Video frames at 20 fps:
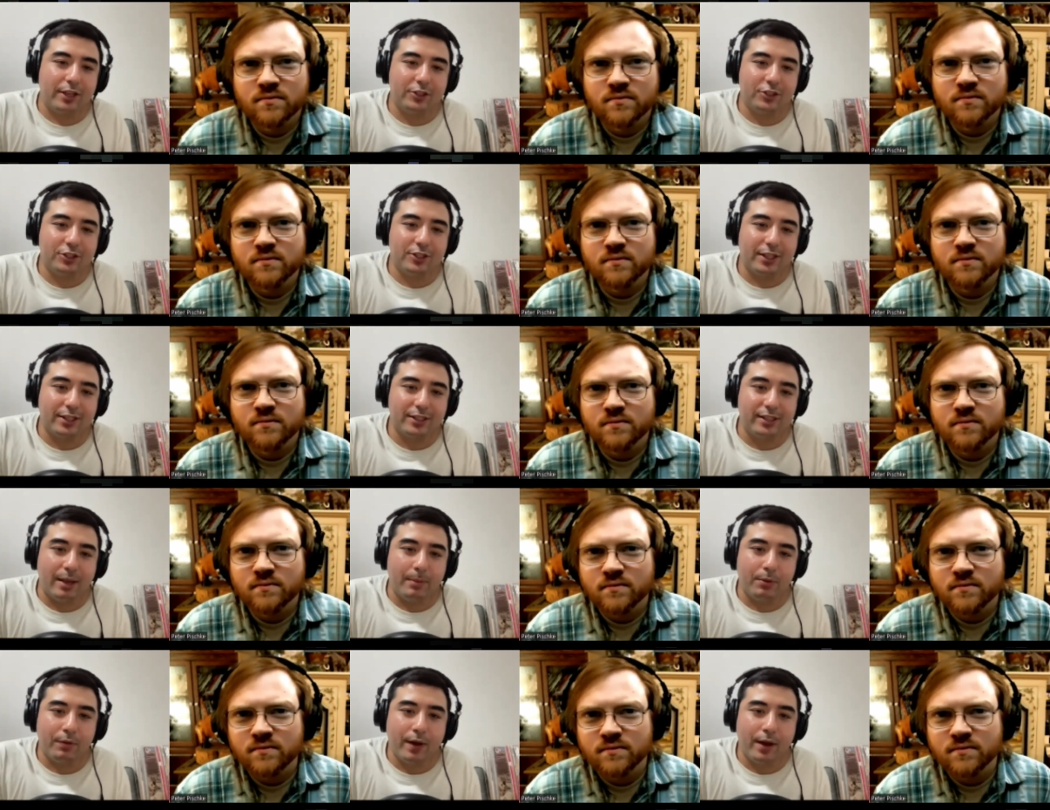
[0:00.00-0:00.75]
Speaker 1: like just like
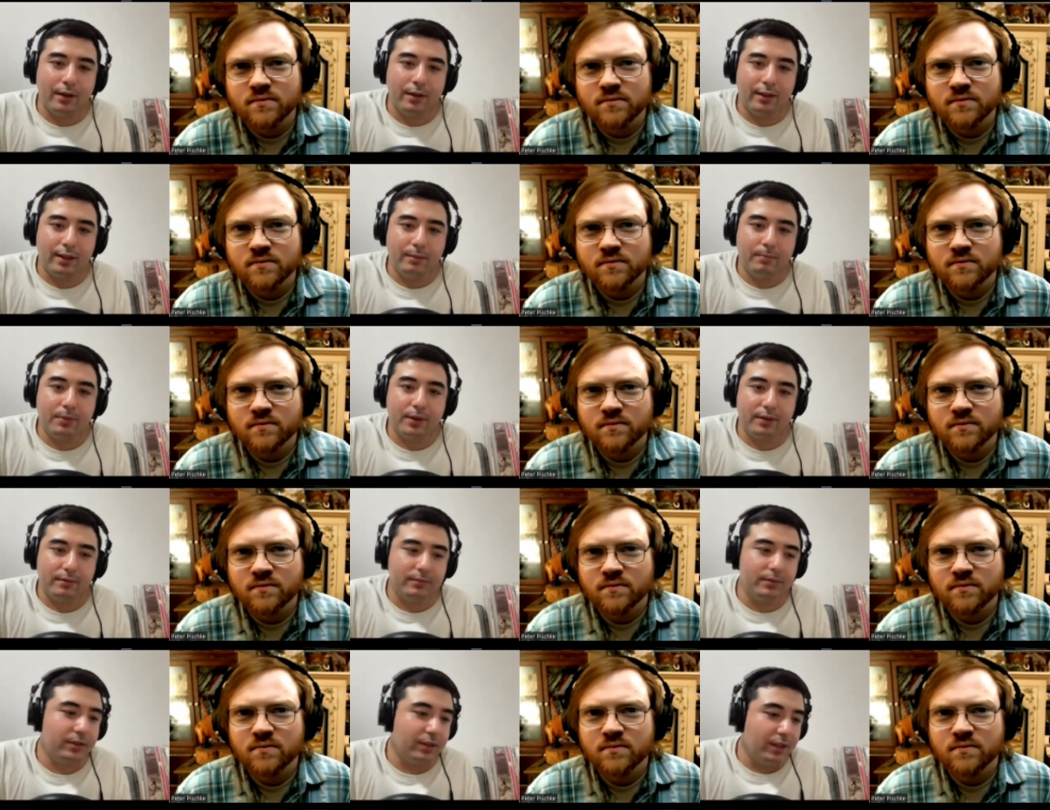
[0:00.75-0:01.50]
saber rattling,
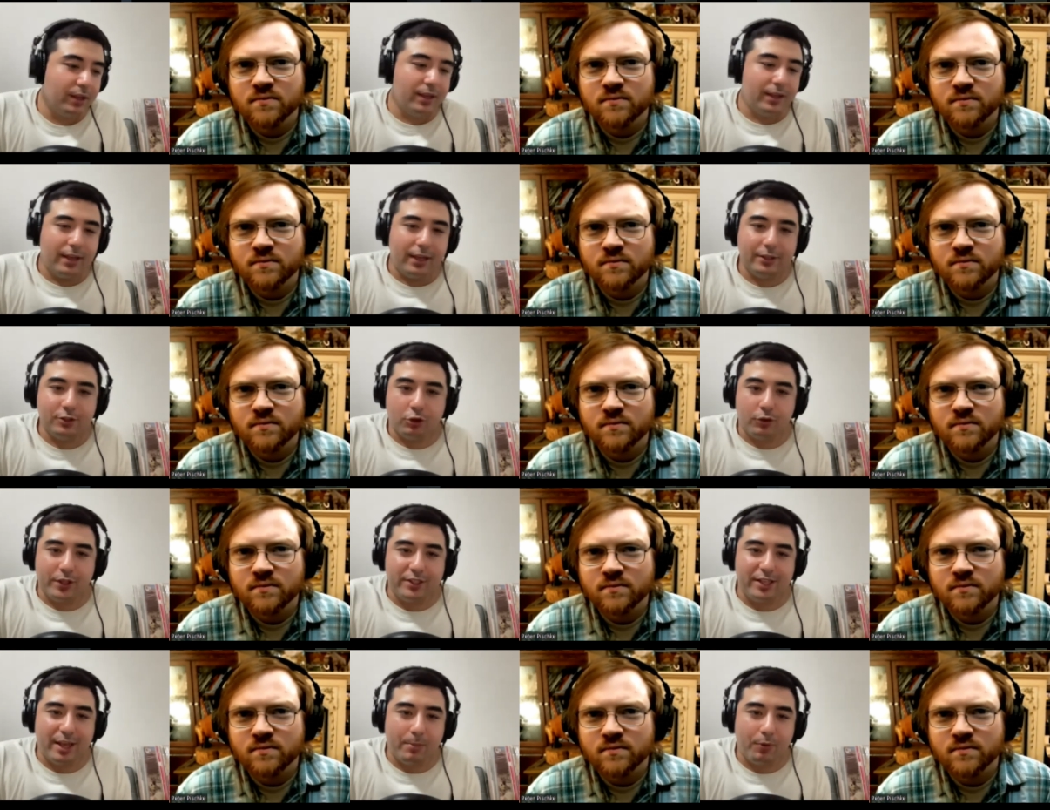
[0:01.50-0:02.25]
but it's
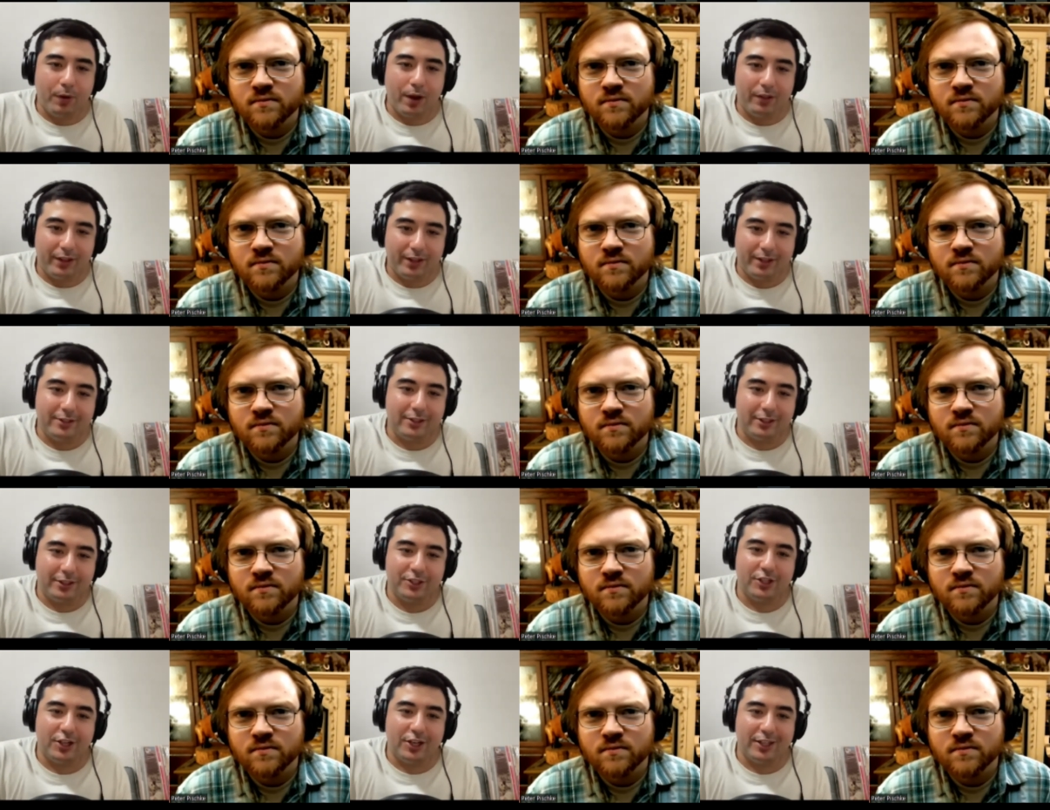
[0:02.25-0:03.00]
only saber rattling
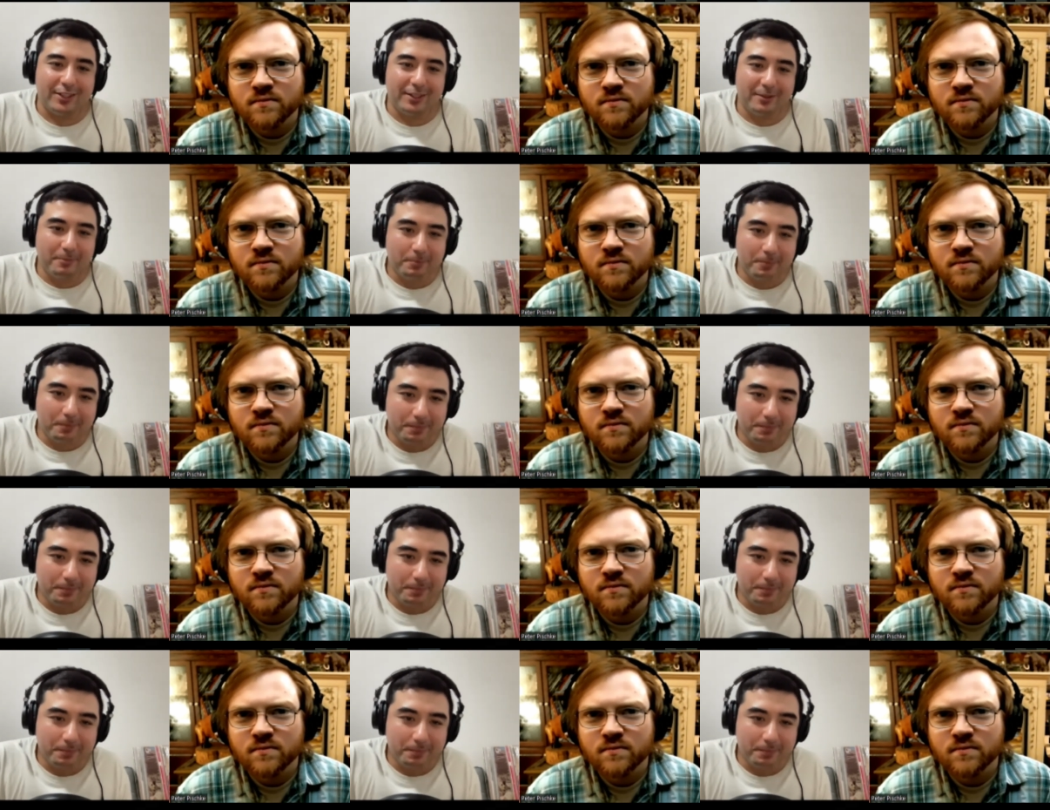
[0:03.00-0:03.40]
until it's not.